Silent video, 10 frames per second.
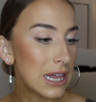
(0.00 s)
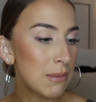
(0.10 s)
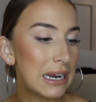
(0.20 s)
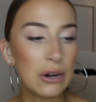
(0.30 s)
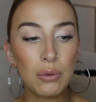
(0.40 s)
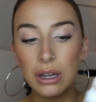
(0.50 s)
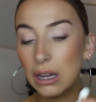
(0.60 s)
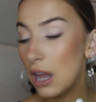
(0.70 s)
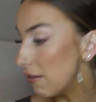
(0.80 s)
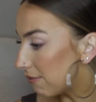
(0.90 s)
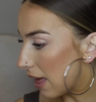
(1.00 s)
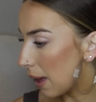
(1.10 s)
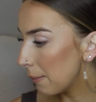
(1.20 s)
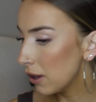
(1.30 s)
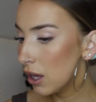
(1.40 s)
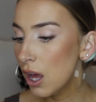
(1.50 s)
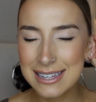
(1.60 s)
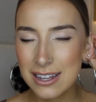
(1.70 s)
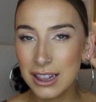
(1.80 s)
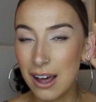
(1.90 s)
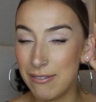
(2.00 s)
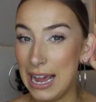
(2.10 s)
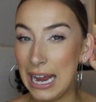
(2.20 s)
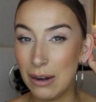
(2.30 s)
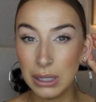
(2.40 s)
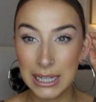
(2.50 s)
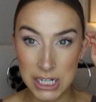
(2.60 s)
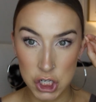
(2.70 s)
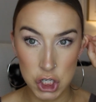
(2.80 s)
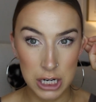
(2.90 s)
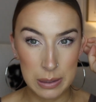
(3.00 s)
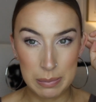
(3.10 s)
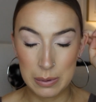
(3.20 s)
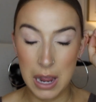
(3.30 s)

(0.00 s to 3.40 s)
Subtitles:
them and I don't love them, it's a love-hate relationship.